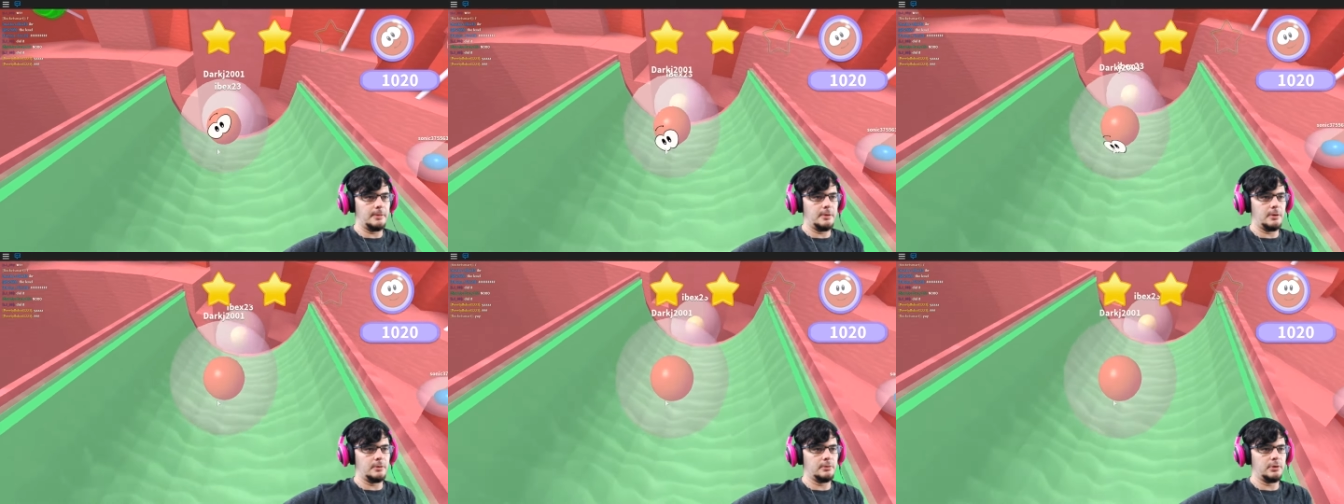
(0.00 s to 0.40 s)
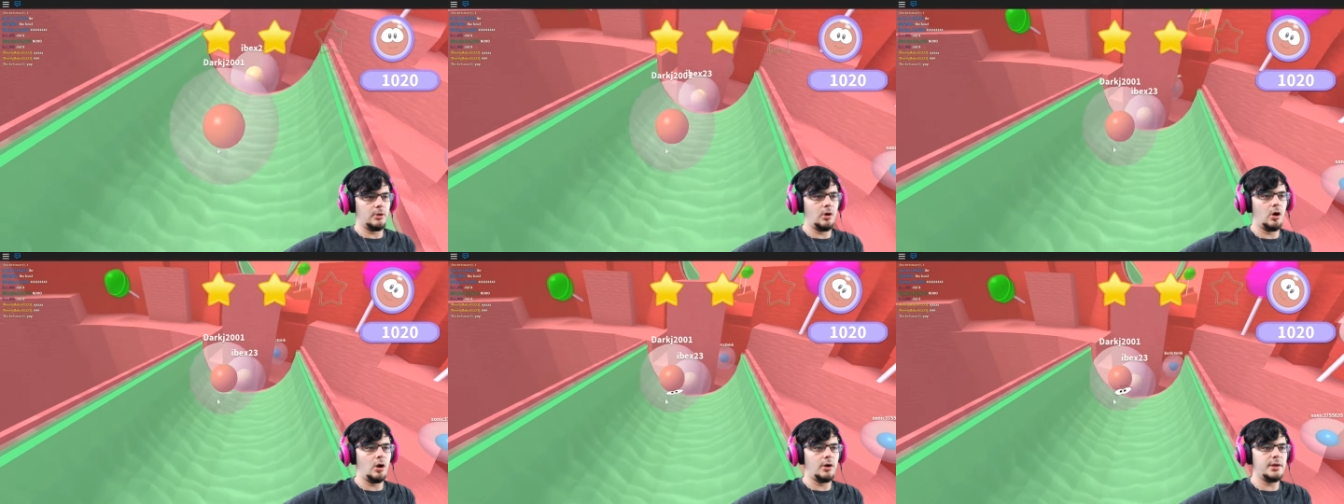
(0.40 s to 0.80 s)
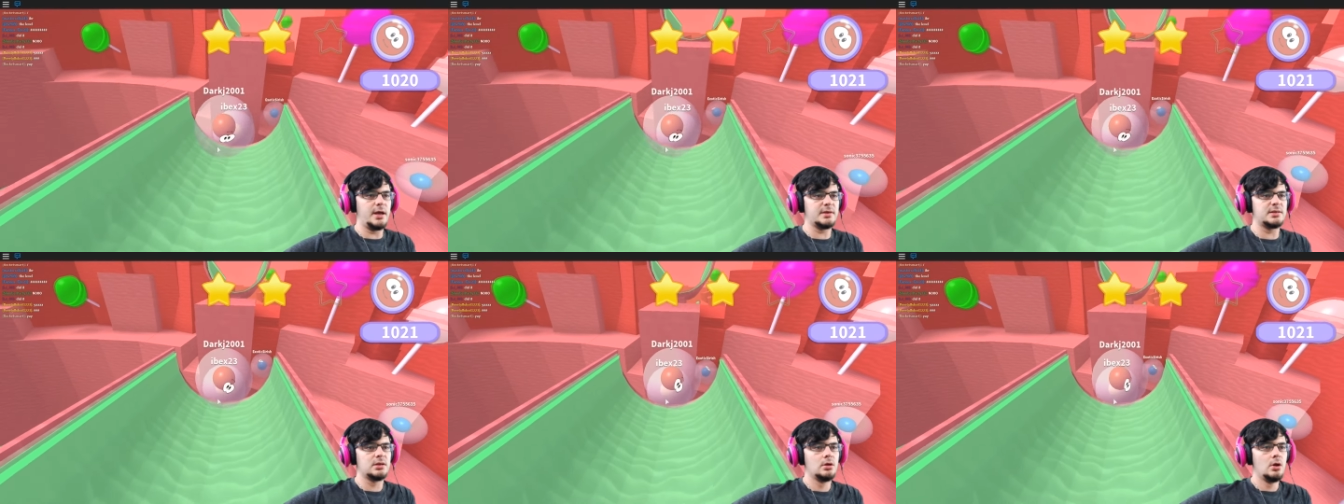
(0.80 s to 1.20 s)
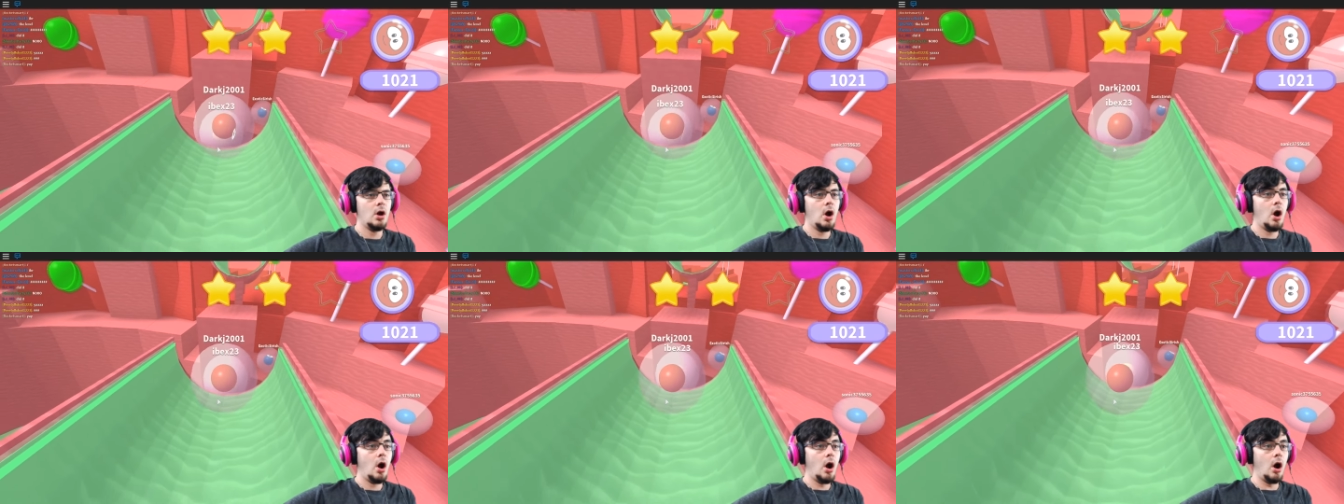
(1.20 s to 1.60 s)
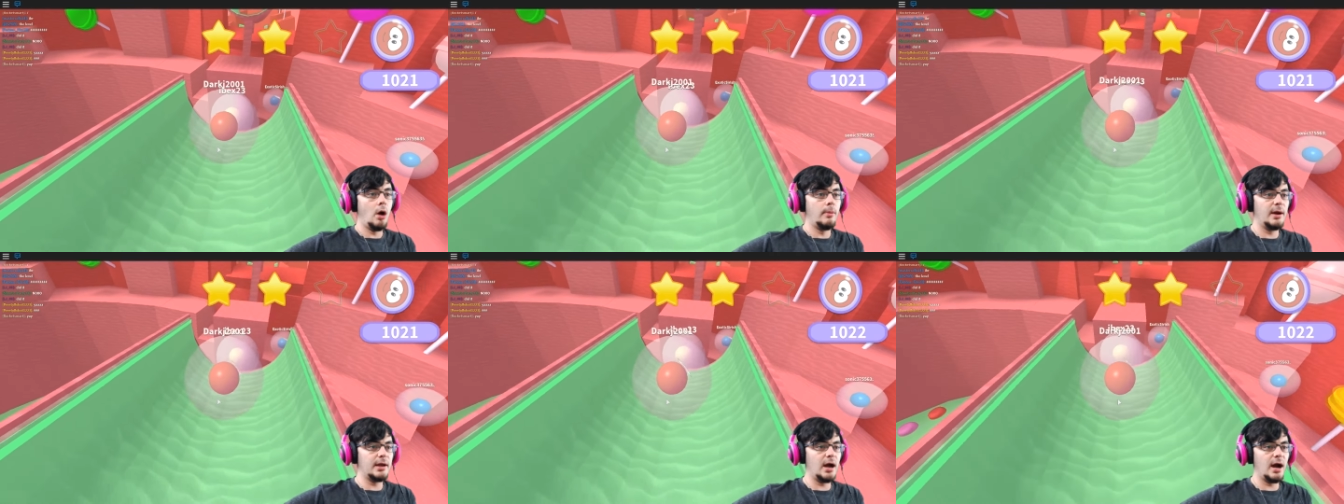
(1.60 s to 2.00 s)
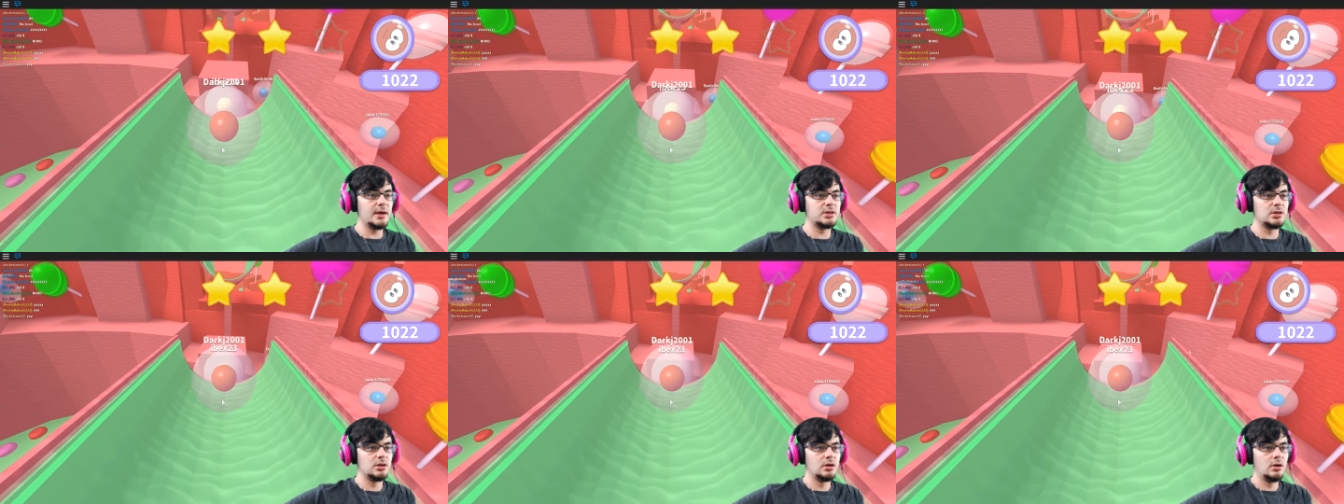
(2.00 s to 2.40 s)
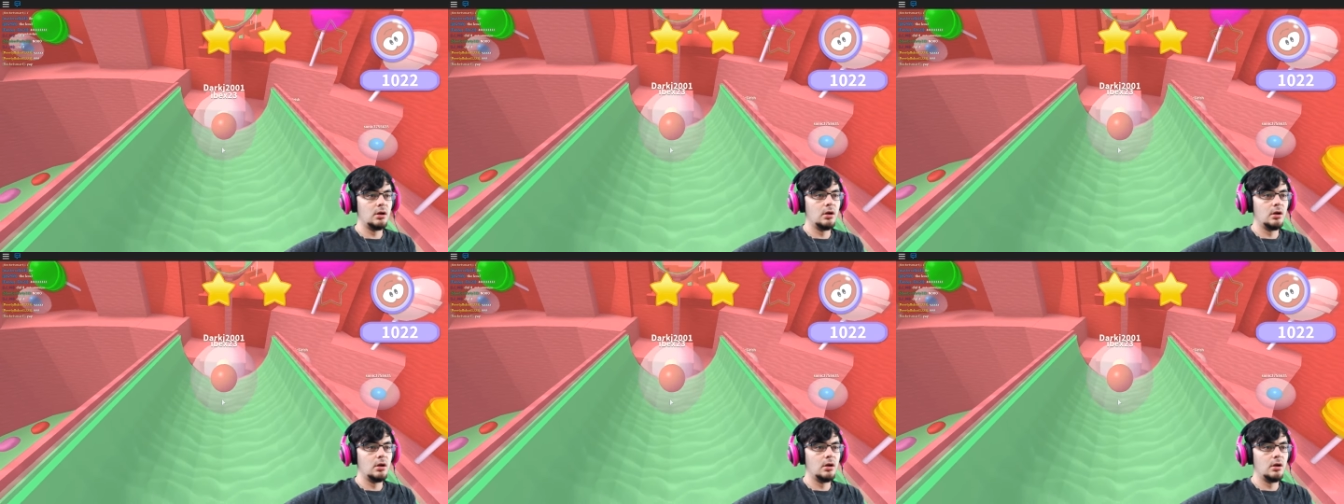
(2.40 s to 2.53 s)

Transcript: No, no, oh, yes. Oh, my gosh.